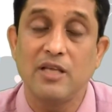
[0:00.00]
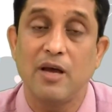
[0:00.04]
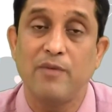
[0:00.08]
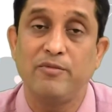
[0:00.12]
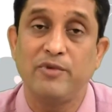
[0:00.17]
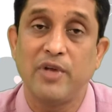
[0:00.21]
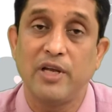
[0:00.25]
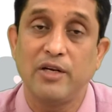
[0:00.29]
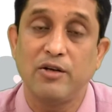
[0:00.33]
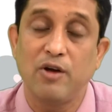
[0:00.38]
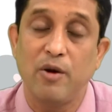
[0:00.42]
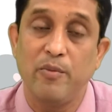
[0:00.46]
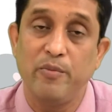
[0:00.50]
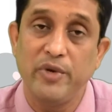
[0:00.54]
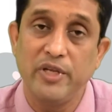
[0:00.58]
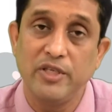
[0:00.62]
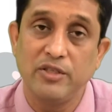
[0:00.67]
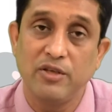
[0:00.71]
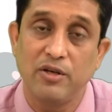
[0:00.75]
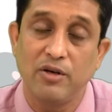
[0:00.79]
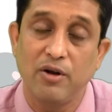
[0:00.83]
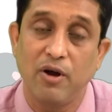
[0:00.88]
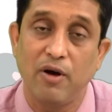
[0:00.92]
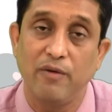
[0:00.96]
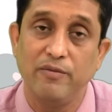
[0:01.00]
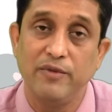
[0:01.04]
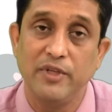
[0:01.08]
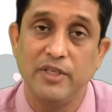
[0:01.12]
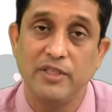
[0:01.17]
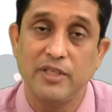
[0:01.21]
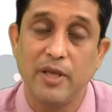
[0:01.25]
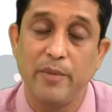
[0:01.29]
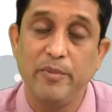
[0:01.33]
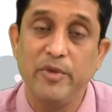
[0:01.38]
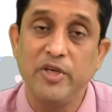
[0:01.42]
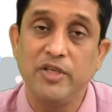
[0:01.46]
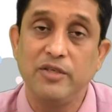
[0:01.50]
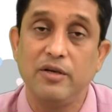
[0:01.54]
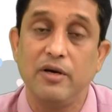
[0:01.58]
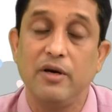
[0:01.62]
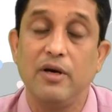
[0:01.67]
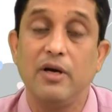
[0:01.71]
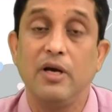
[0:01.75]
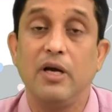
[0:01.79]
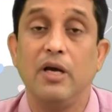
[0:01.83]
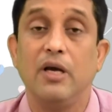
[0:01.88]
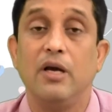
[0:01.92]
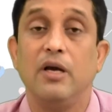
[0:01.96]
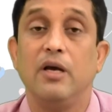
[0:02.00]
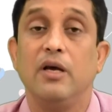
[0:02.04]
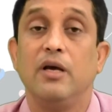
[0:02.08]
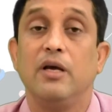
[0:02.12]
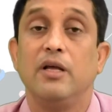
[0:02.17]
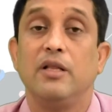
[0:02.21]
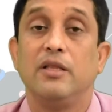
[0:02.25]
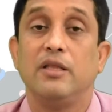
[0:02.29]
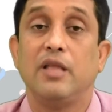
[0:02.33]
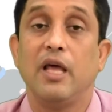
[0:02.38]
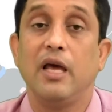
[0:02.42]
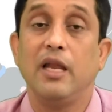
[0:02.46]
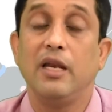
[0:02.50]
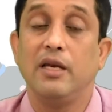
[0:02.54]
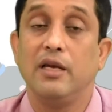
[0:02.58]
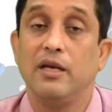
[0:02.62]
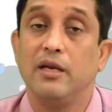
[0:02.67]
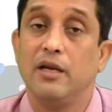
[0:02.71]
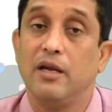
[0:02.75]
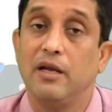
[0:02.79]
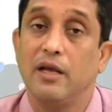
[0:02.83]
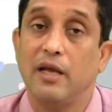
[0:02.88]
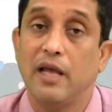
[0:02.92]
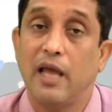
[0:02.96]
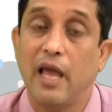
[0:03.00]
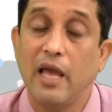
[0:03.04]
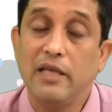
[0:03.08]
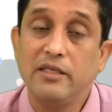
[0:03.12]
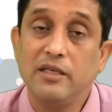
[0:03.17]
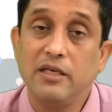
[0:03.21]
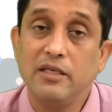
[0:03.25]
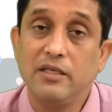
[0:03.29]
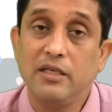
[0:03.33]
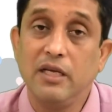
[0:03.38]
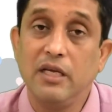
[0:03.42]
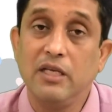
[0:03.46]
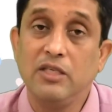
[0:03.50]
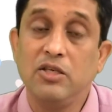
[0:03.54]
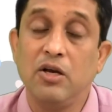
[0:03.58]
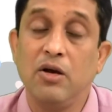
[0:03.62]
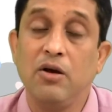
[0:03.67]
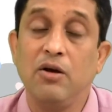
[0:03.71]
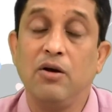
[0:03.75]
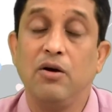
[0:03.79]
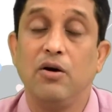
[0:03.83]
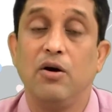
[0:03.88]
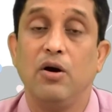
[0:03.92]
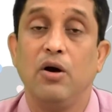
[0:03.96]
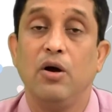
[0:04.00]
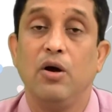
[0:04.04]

after completion of the semester, then as a teacher